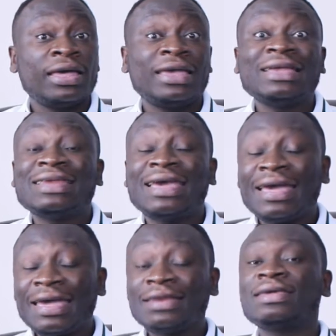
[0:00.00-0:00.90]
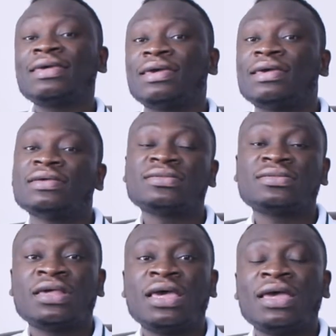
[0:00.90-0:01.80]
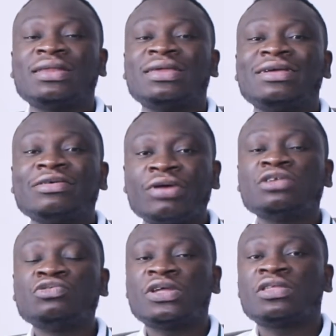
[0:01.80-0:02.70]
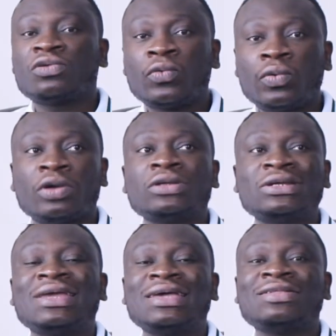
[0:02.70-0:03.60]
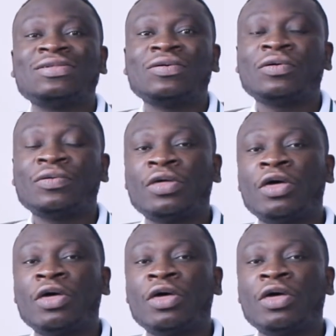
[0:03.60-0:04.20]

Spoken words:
In any case, the graduate coordinator